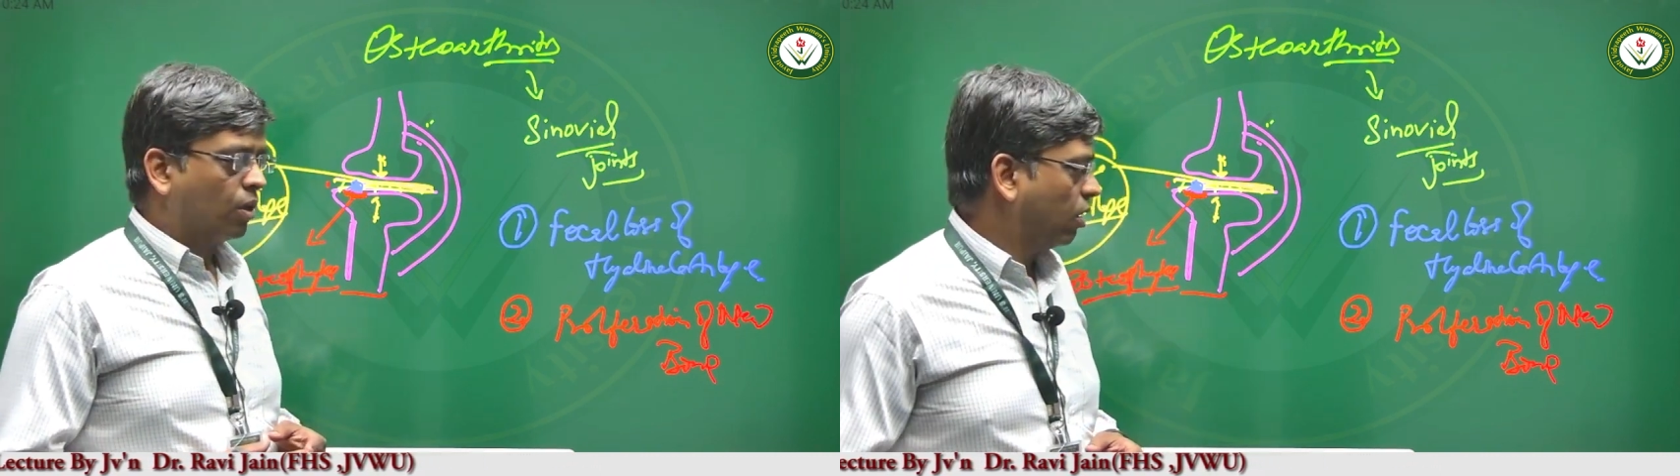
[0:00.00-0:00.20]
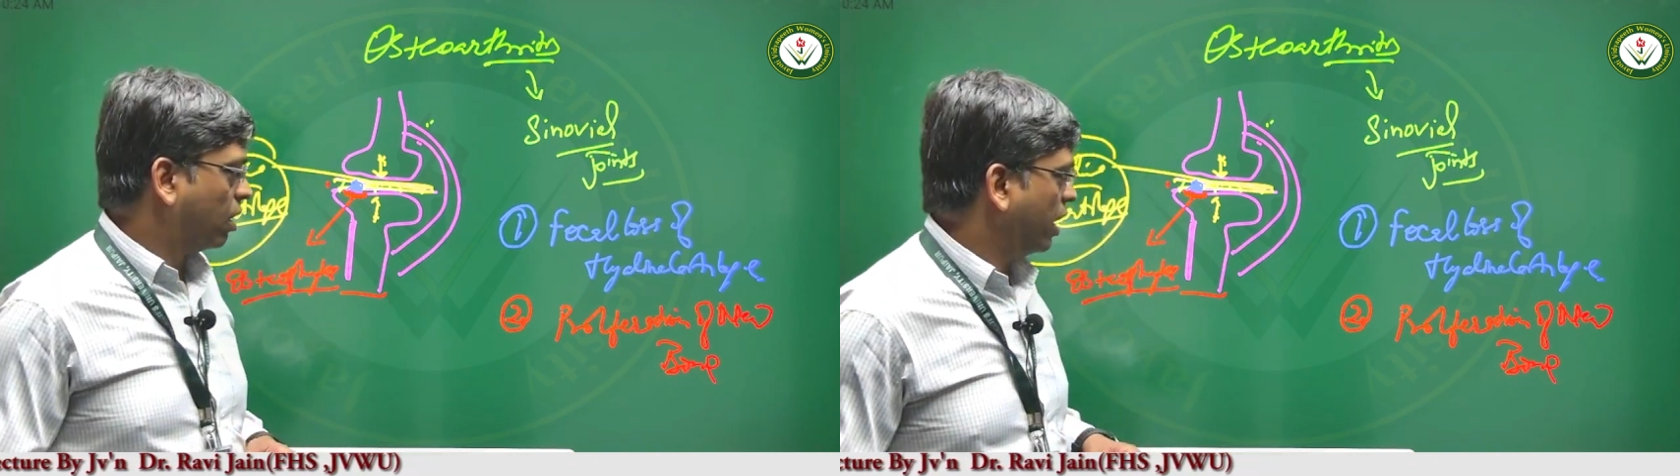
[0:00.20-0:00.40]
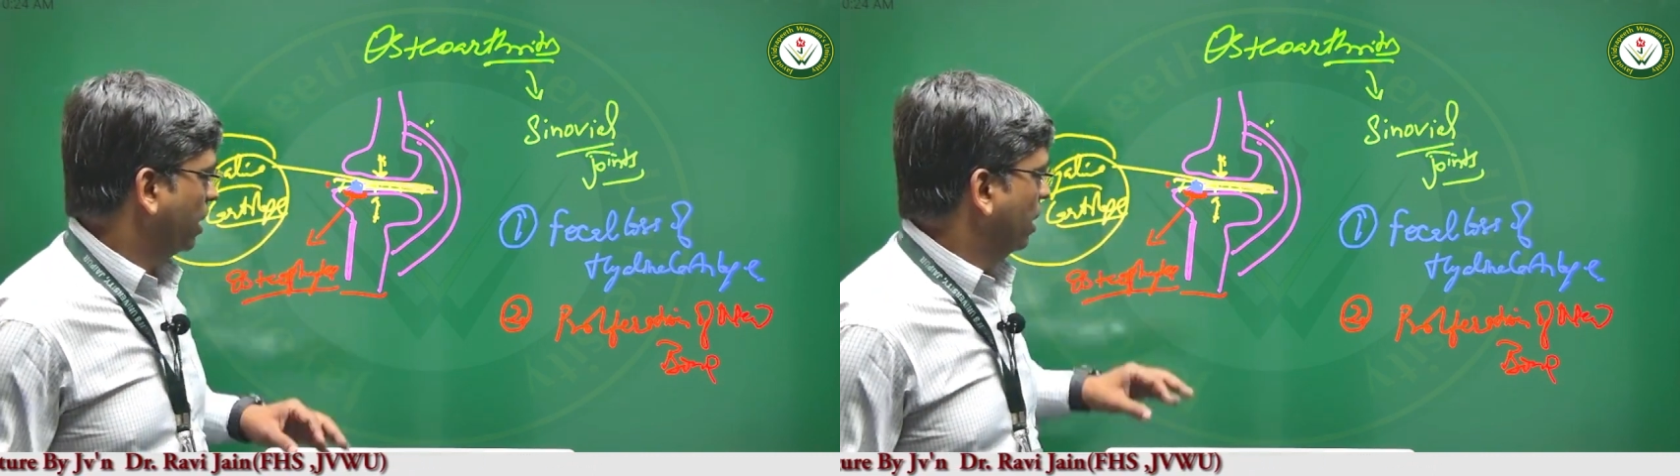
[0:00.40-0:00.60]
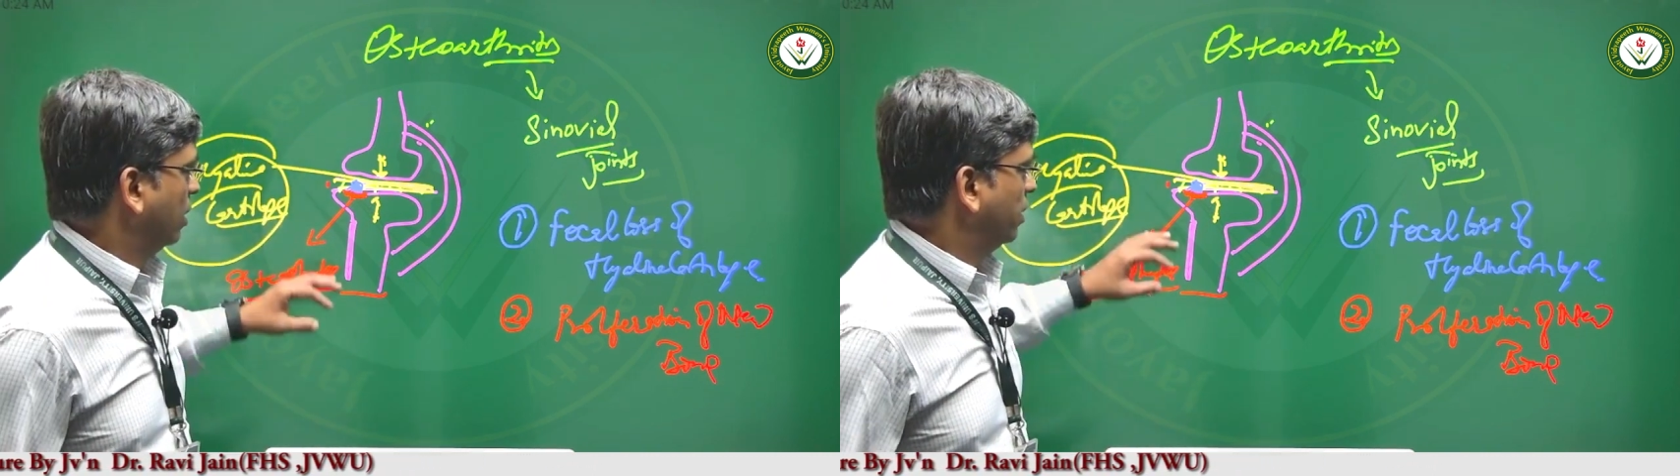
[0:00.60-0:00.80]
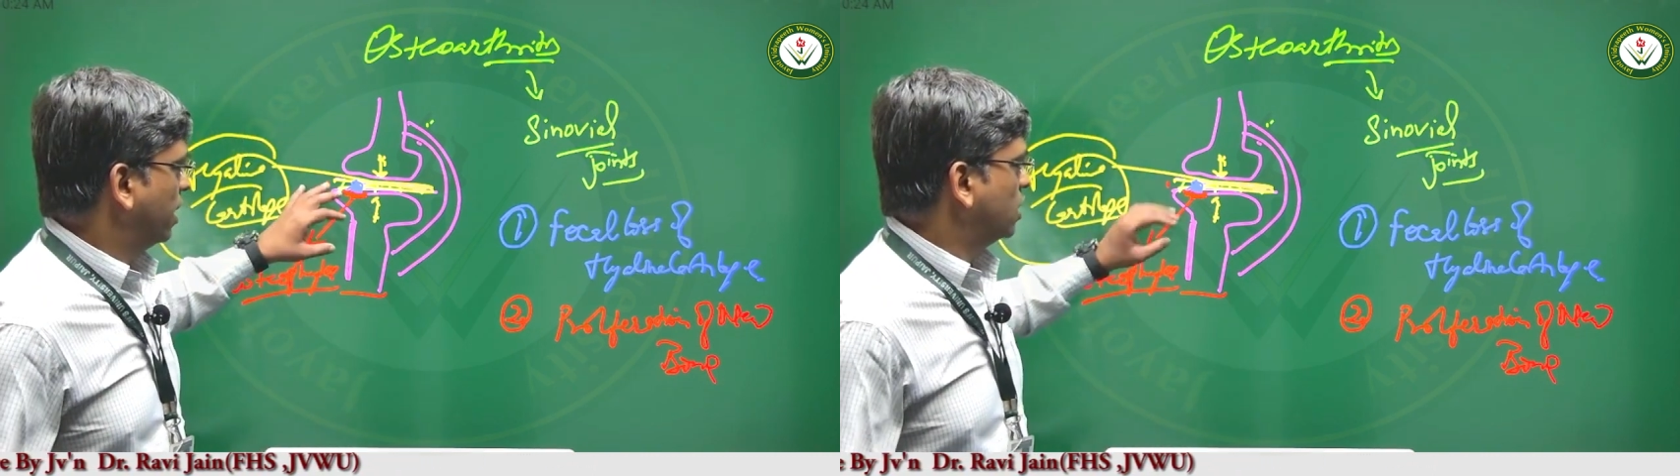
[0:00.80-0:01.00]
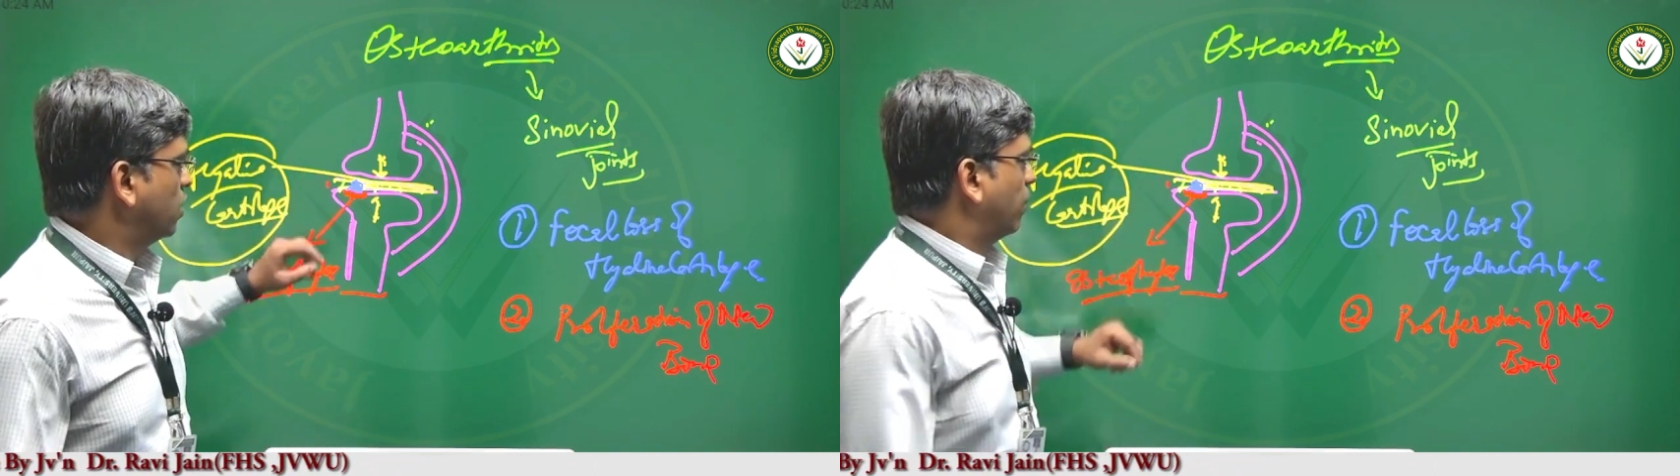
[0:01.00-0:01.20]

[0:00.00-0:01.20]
Alright, there is